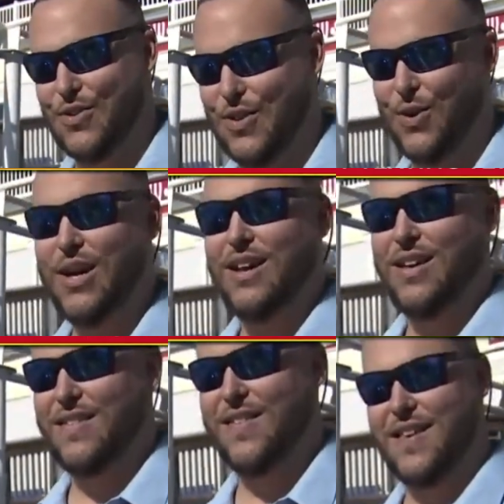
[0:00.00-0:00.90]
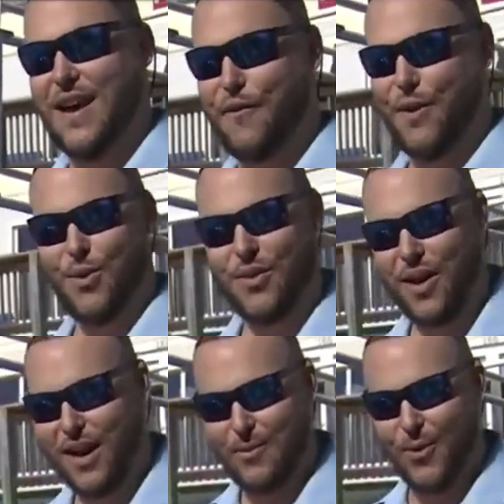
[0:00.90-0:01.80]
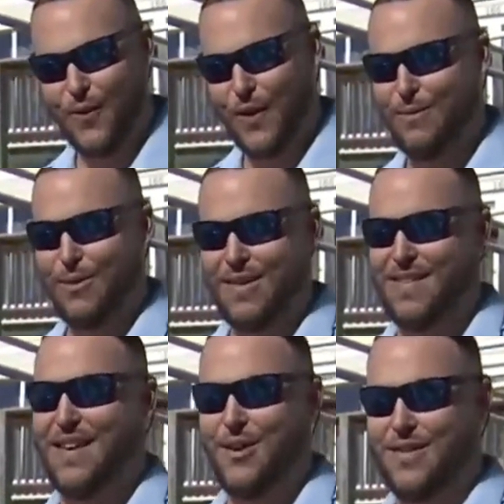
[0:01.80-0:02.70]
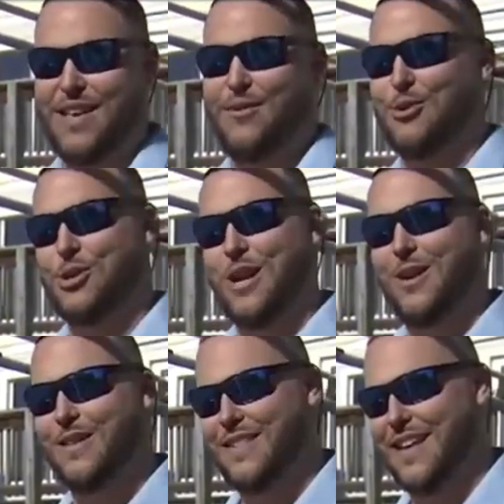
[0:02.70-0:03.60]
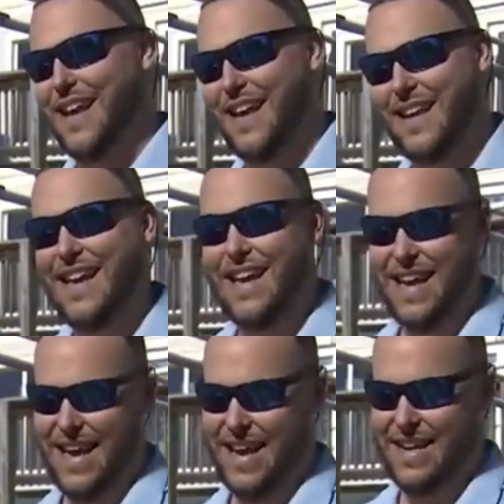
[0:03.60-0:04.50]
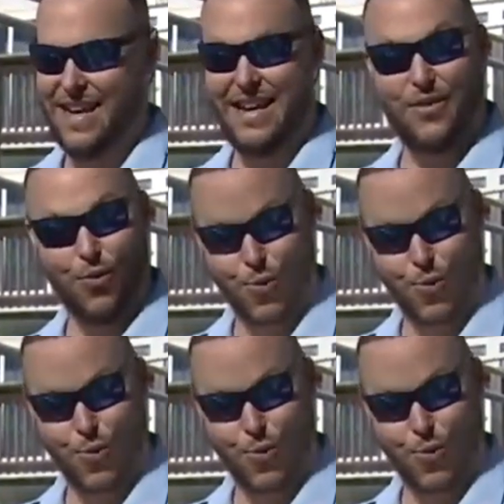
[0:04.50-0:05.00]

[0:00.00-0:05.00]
So this is definitely one of the Hubbard family secrets that we're sharing today. And uh, it's